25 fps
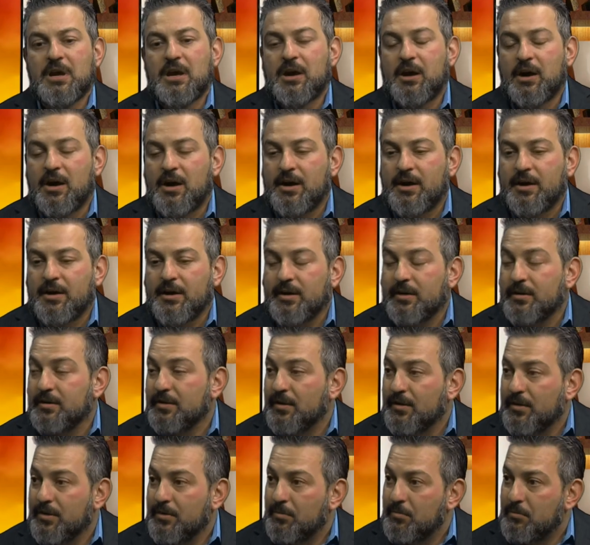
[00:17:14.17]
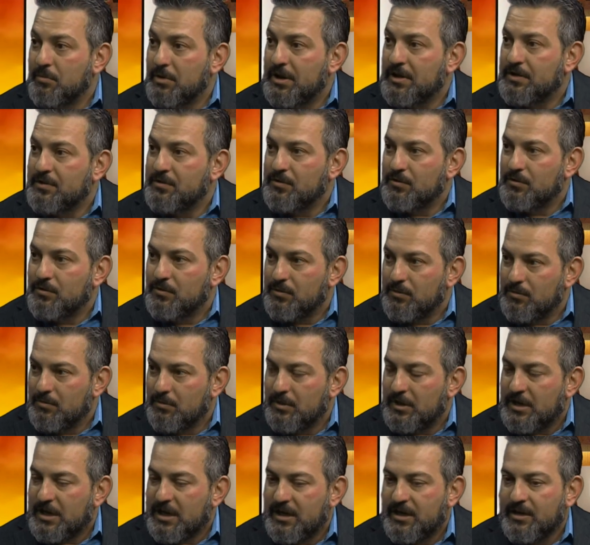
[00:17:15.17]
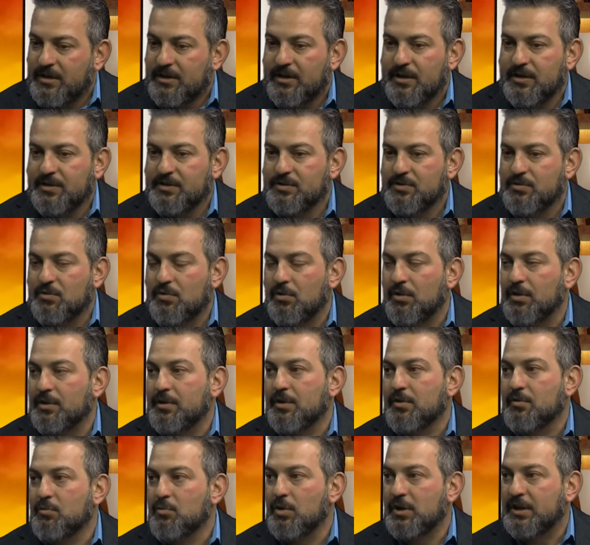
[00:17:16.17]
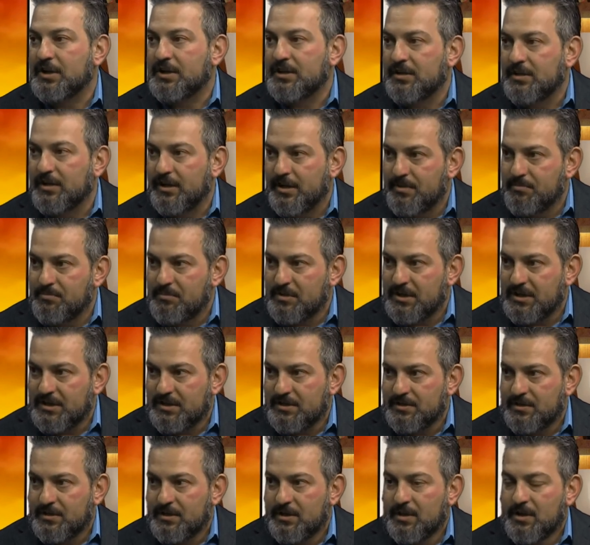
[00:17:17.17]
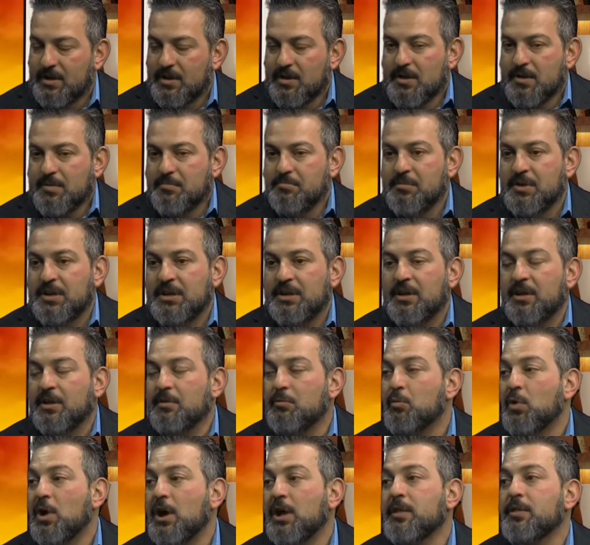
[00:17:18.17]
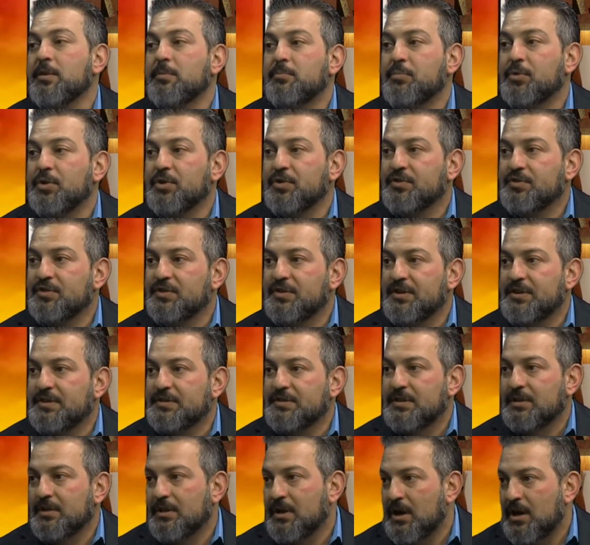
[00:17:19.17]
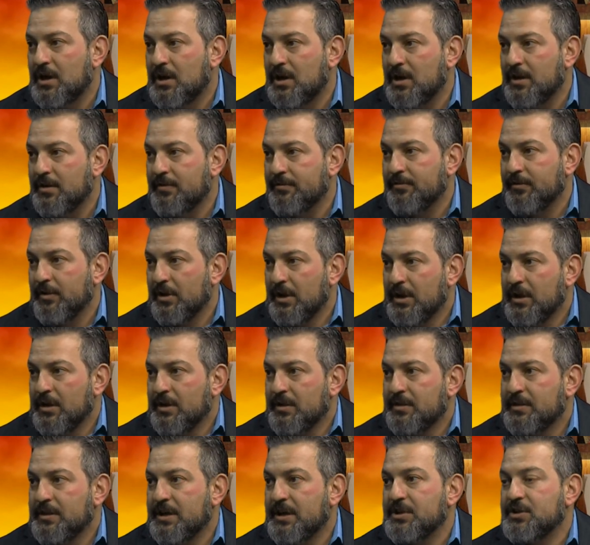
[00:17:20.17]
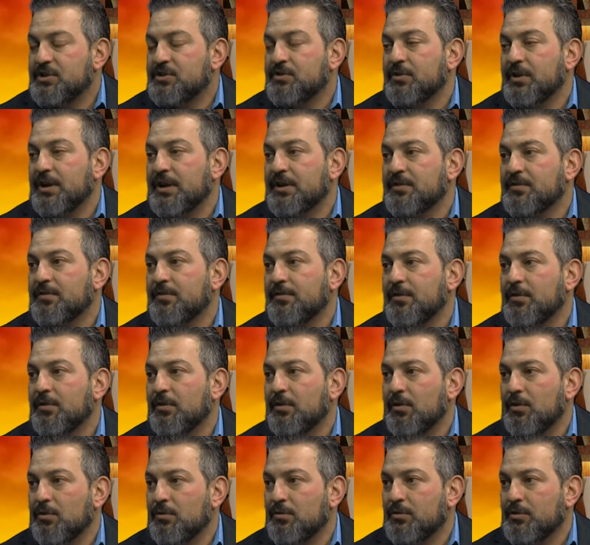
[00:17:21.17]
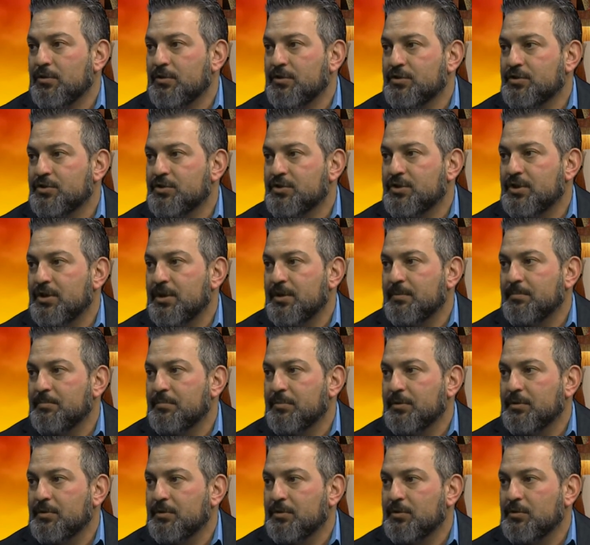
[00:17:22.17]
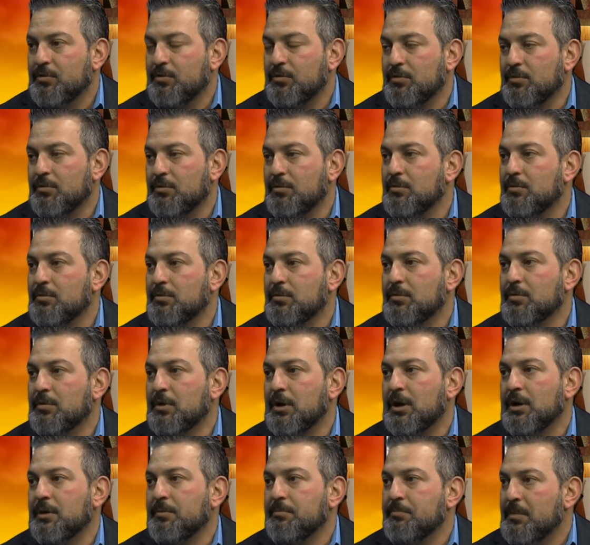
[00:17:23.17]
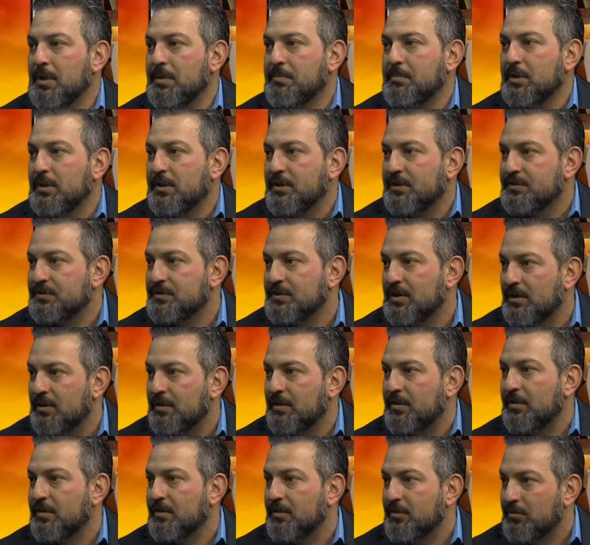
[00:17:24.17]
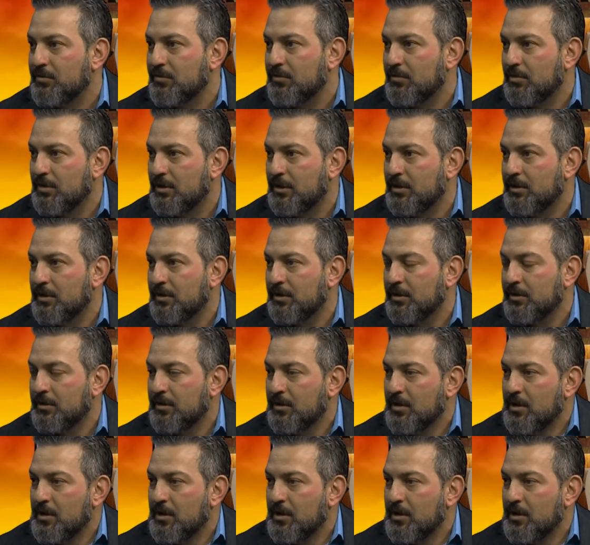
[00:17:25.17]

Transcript: Uh, another way to do that is called a quit claim deed, meaning while the person is alive, they transfer ownership to maybe their son and their daughter,